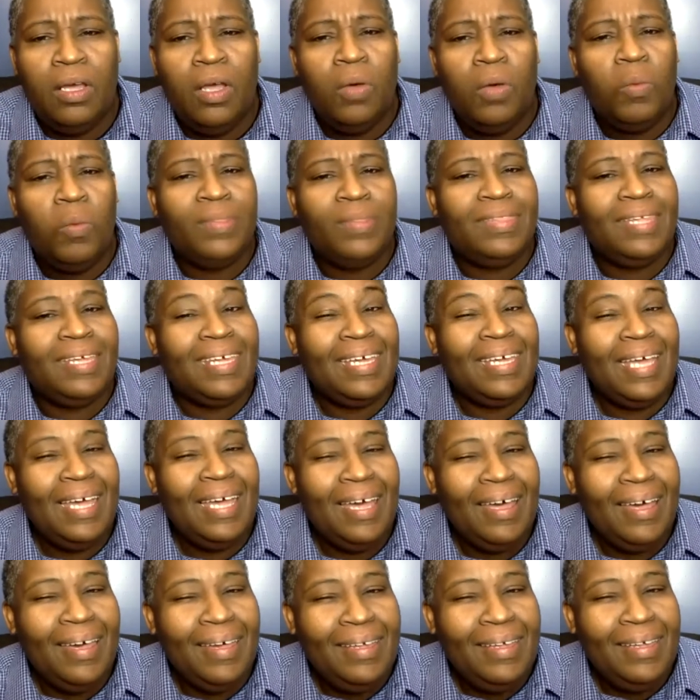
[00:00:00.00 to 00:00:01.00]
what the
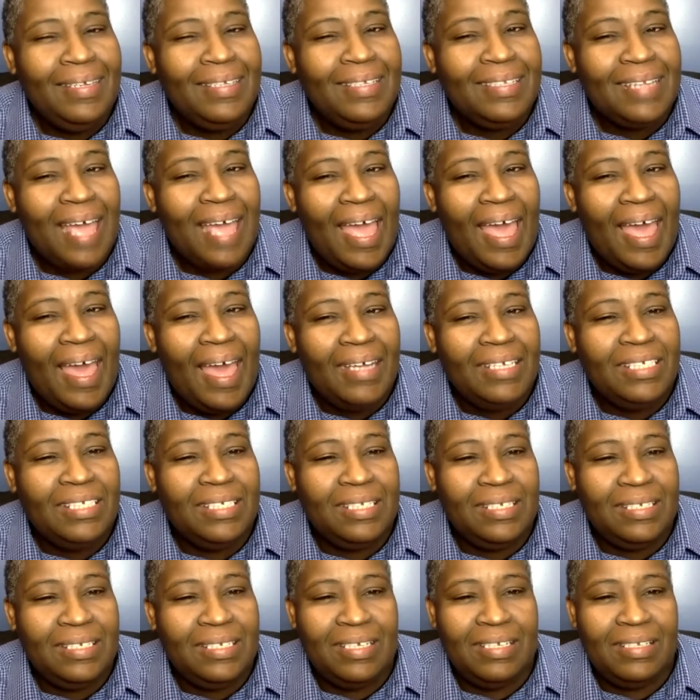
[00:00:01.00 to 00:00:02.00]
kindest
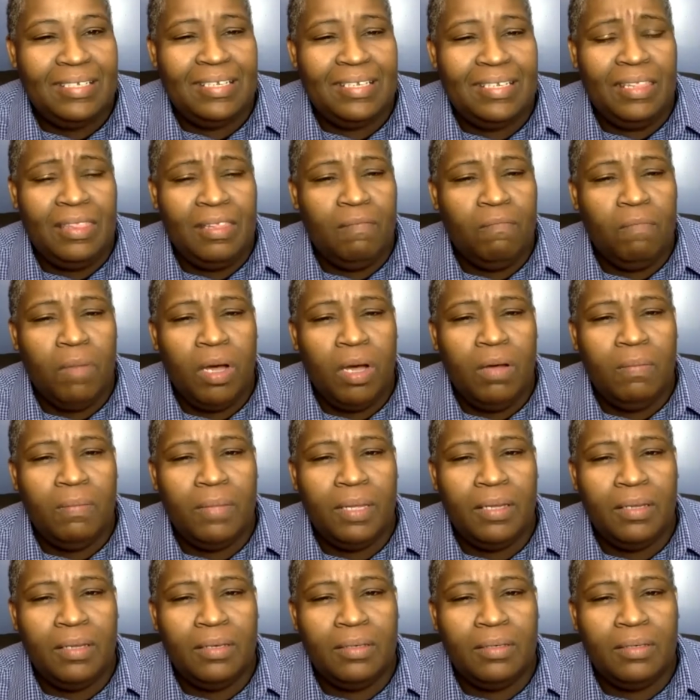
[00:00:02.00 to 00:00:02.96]
action is in the moment.